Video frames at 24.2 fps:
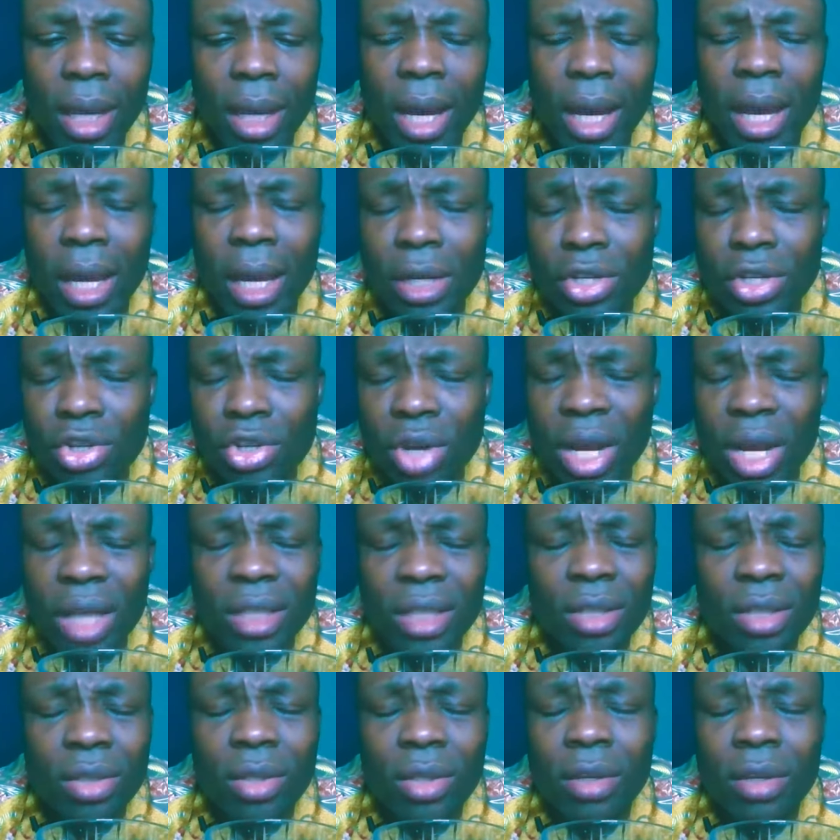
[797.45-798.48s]
I
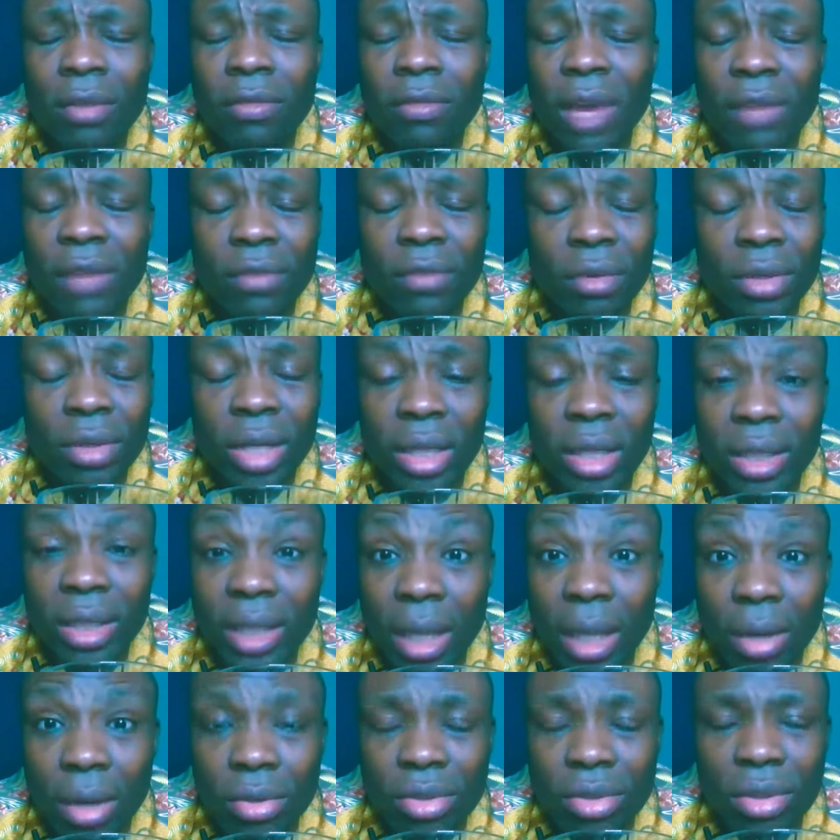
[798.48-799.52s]
attract
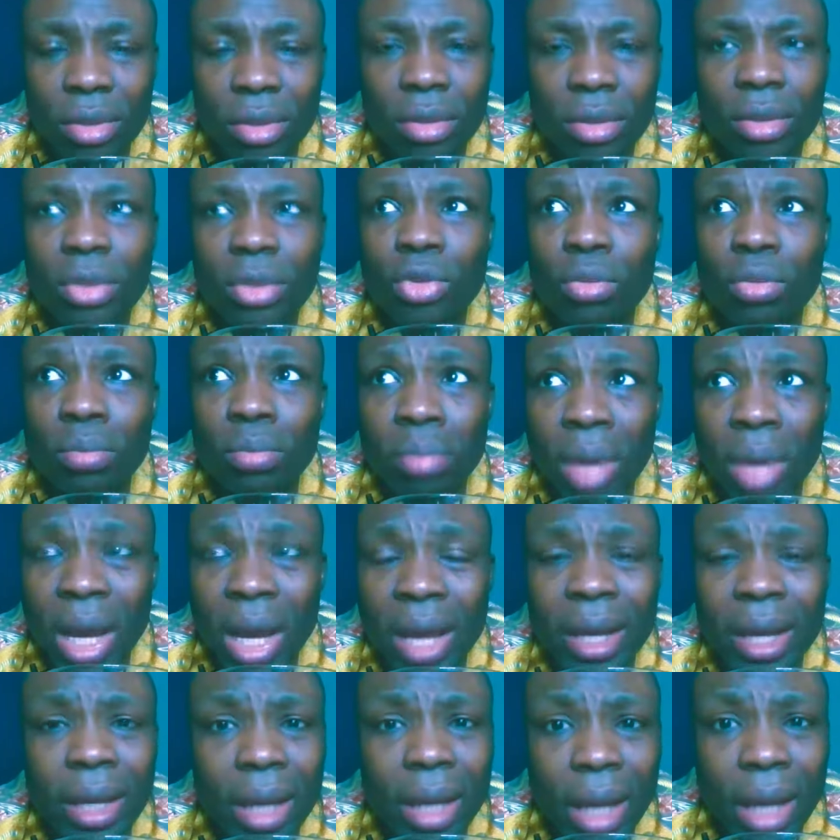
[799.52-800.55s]
$500,000 to
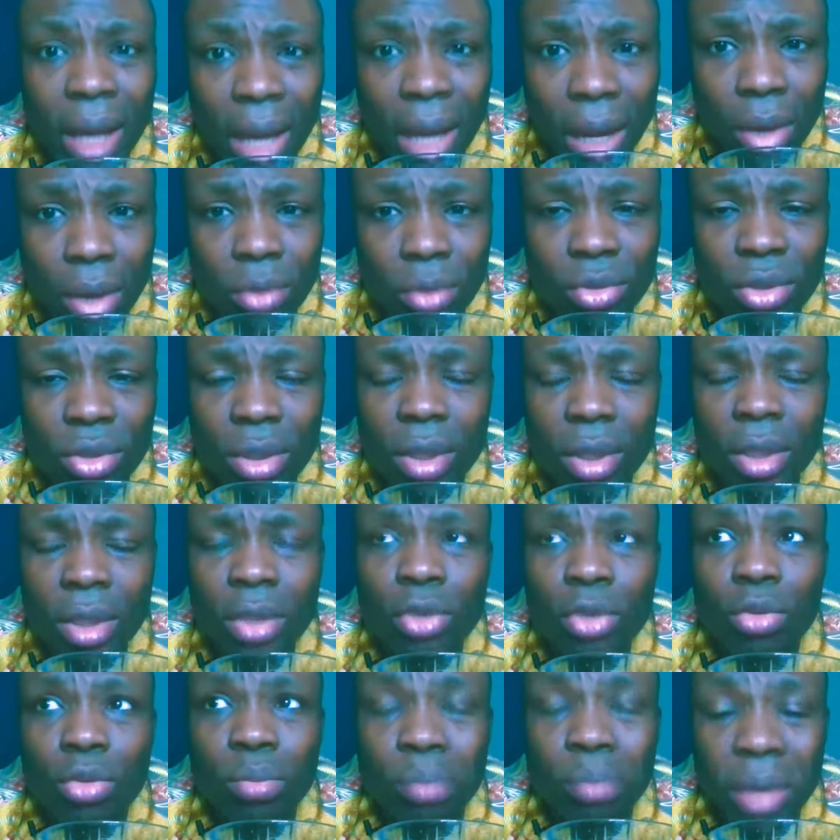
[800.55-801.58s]
buy a house,
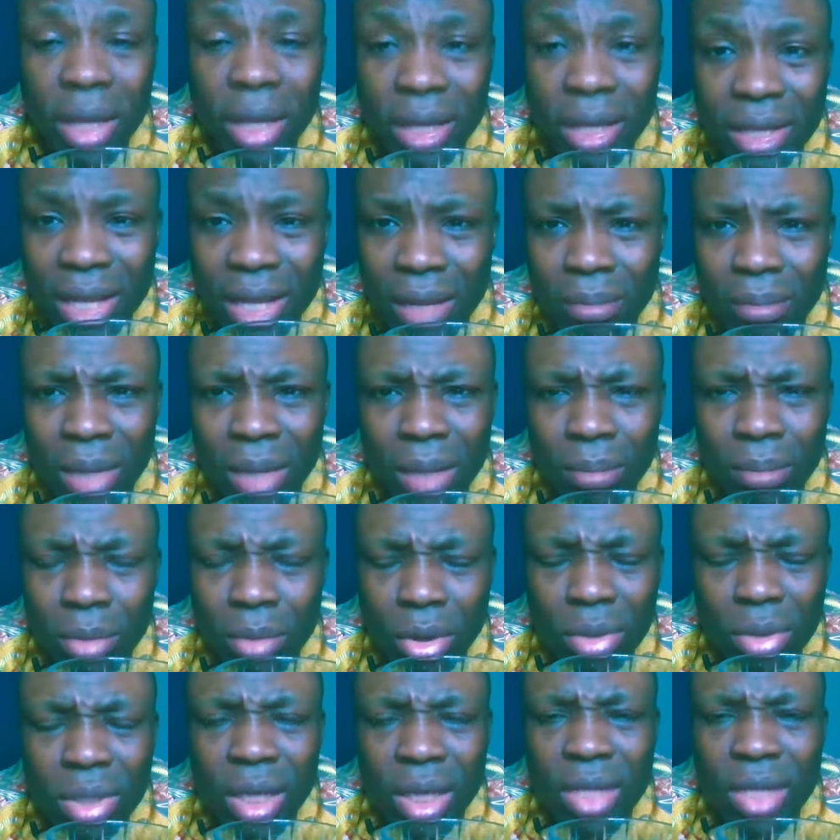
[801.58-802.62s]
to pay down my
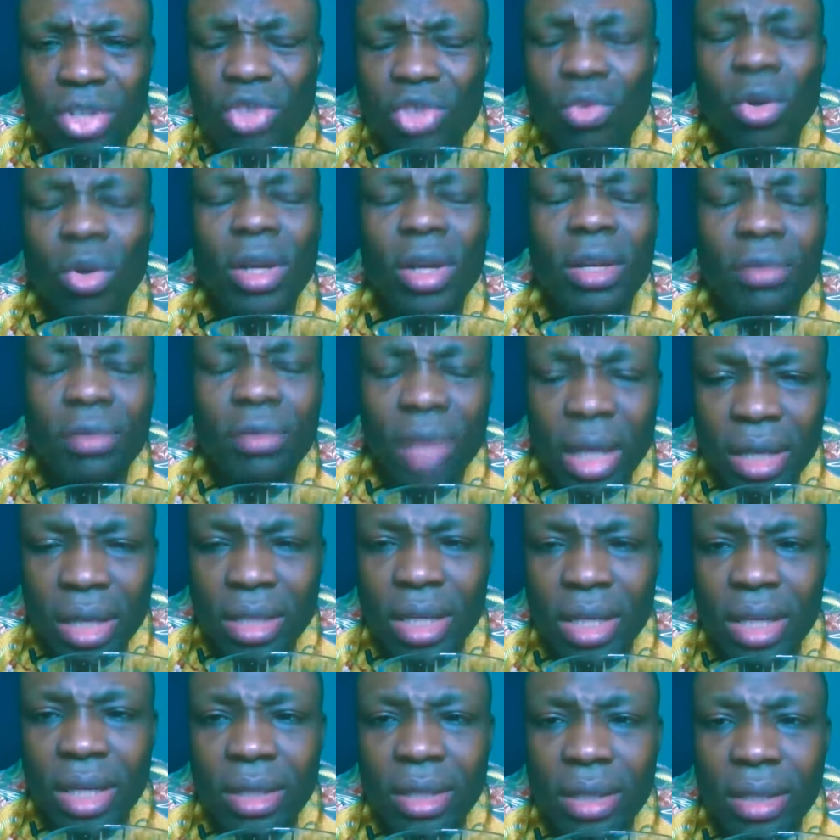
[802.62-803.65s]
mortgage, whatever
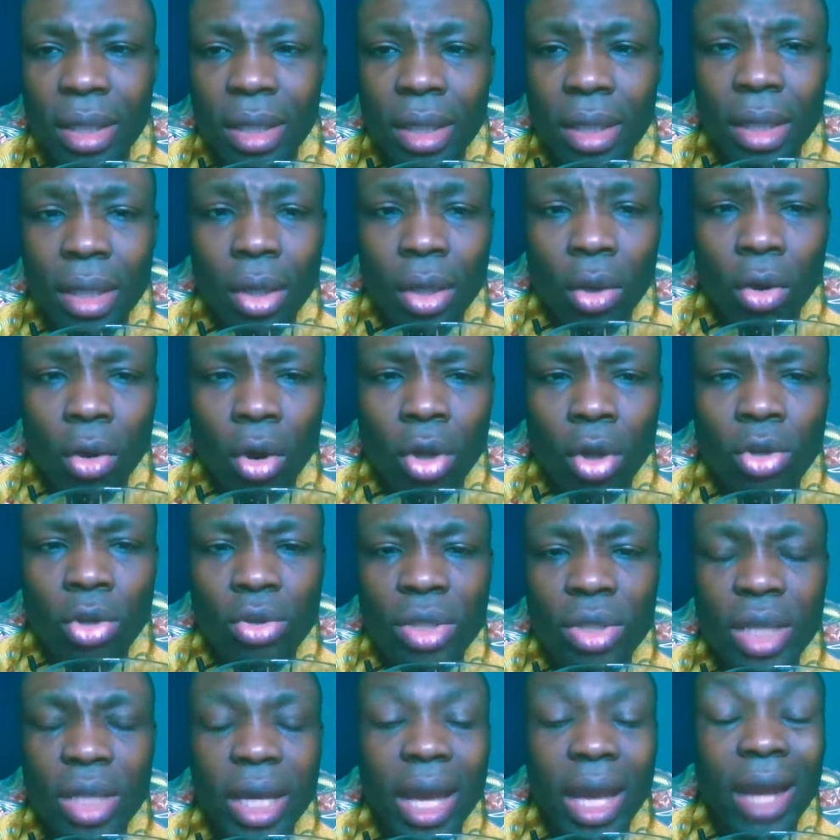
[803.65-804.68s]
it is. Or you
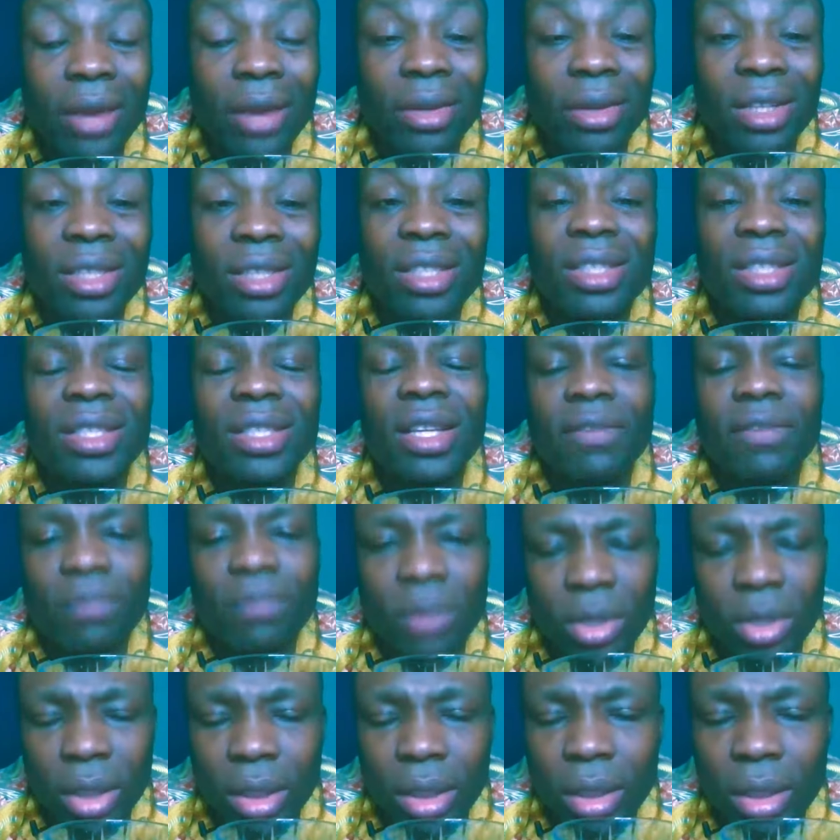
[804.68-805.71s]
say, I receive
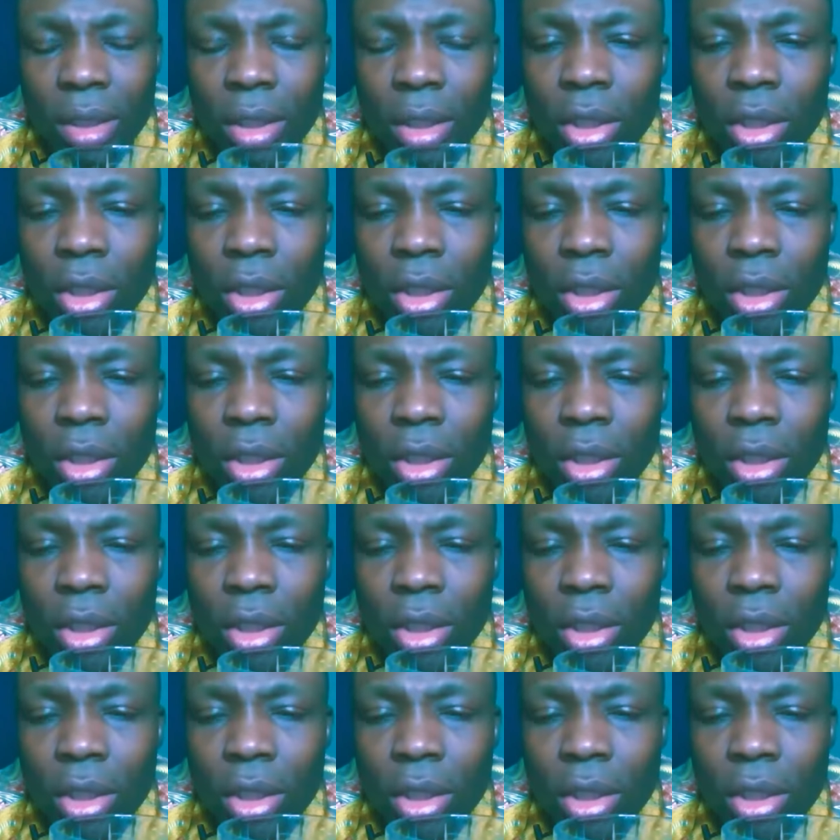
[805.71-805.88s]
money